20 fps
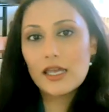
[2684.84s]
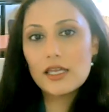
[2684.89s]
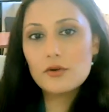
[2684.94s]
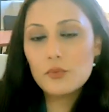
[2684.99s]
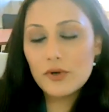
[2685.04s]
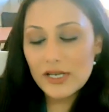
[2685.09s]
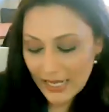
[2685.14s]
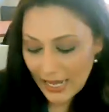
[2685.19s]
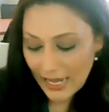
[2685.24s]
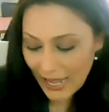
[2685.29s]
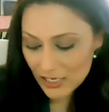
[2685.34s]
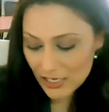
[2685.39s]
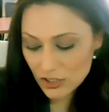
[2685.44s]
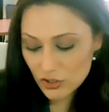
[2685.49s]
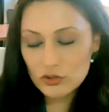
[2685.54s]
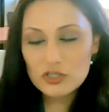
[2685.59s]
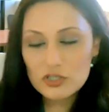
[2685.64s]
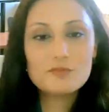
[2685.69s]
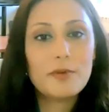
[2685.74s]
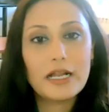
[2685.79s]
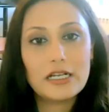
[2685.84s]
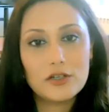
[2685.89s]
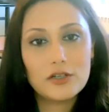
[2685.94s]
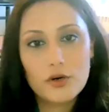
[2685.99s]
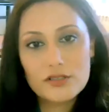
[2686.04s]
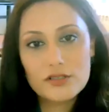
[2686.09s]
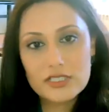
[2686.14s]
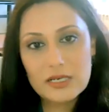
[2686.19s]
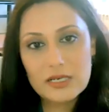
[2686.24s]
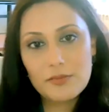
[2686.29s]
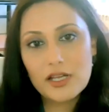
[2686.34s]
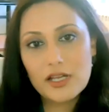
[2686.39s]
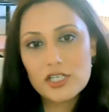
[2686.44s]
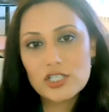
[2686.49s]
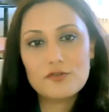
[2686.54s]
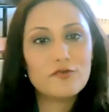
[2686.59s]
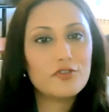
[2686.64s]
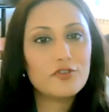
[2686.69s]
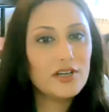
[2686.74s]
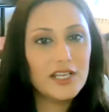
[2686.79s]
we can use spinal cord
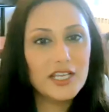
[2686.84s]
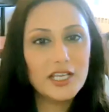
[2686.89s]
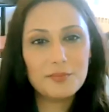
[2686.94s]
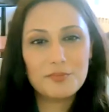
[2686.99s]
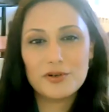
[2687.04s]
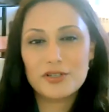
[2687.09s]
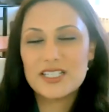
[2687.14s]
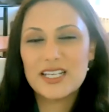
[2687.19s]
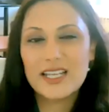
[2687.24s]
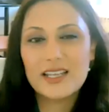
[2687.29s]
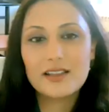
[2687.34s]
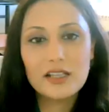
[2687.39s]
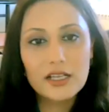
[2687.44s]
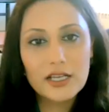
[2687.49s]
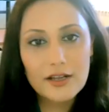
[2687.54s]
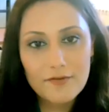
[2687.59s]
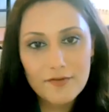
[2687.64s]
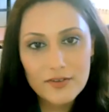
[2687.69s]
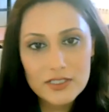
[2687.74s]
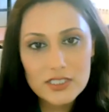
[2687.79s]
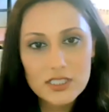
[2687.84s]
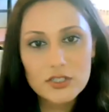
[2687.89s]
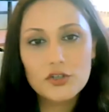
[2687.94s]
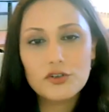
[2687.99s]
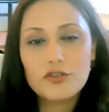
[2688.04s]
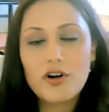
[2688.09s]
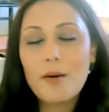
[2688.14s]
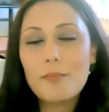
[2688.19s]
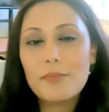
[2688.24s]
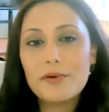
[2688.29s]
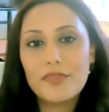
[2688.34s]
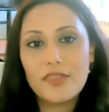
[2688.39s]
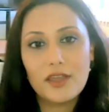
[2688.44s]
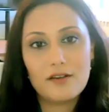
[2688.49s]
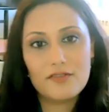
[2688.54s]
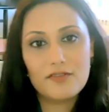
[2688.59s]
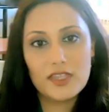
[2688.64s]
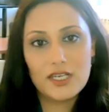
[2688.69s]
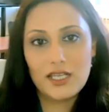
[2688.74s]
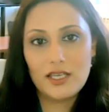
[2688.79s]
stimulation for knee, particularly if it's a
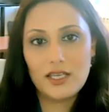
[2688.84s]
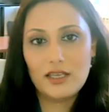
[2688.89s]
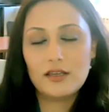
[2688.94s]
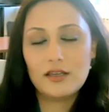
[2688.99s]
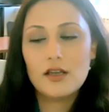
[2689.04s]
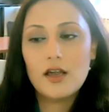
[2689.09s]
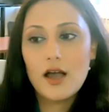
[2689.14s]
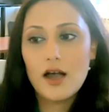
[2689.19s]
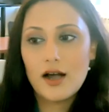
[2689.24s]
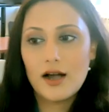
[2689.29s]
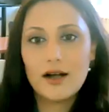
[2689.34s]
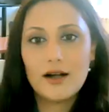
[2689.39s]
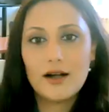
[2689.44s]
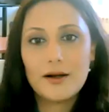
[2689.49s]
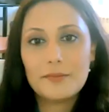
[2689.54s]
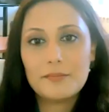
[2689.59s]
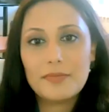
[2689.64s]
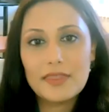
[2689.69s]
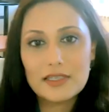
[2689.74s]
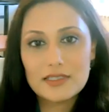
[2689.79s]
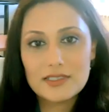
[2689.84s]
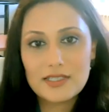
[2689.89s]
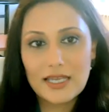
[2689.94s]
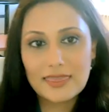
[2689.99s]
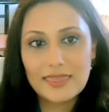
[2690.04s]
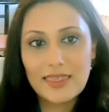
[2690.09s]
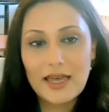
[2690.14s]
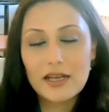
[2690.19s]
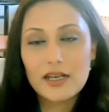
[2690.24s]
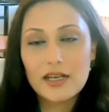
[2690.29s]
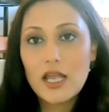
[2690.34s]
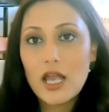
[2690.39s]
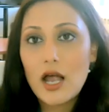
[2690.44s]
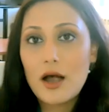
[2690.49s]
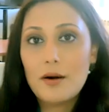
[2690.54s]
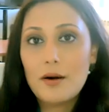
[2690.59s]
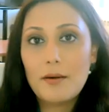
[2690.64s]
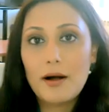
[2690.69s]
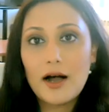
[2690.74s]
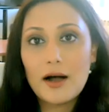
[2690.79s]
neuropathy of the knee, things like that.
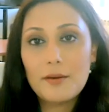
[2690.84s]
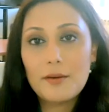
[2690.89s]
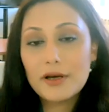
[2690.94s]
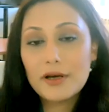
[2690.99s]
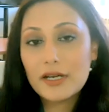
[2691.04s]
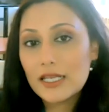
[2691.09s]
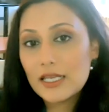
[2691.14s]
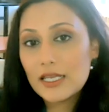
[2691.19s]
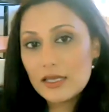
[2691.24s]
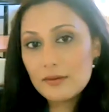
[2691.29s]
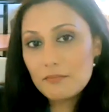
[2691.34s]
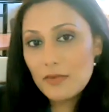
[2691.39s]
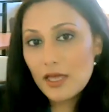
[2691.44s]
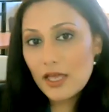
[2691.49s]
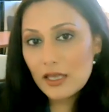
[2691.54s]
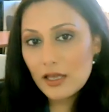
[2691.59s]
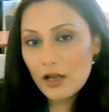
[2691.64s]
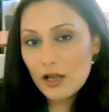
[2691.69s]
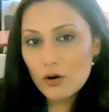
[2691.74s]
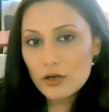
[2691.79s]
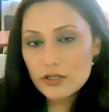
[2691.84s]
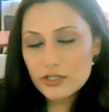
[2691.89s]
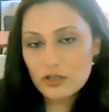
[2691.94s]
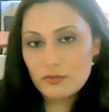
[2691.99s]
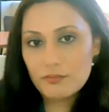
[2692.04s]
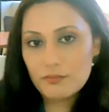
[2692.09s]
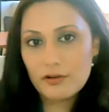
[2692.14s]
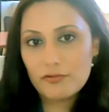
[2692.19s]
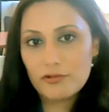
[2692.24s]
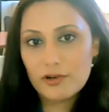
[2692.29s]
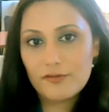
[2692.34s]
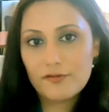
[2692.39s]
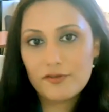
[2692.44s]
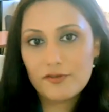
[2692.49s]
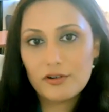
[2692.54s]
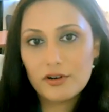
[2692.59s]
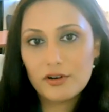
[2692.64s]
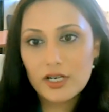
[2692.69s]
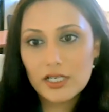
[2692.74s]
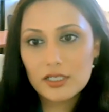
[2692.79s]
But he may also be
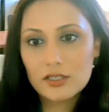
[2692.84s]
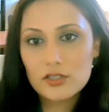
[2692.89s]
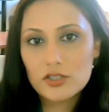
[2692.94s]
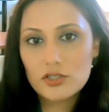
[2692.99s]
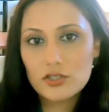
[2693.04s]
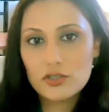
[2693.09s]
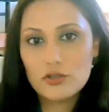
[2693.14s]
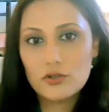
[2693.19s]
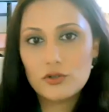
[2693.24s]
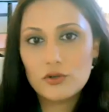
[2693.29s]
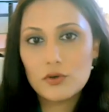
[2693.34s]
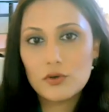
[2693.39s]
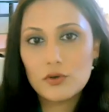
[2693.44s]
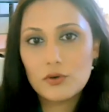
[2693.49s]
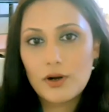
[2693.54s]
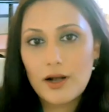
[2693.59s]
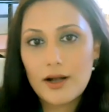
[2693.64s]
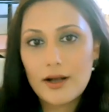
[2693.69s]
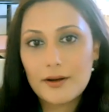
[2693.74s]
referring to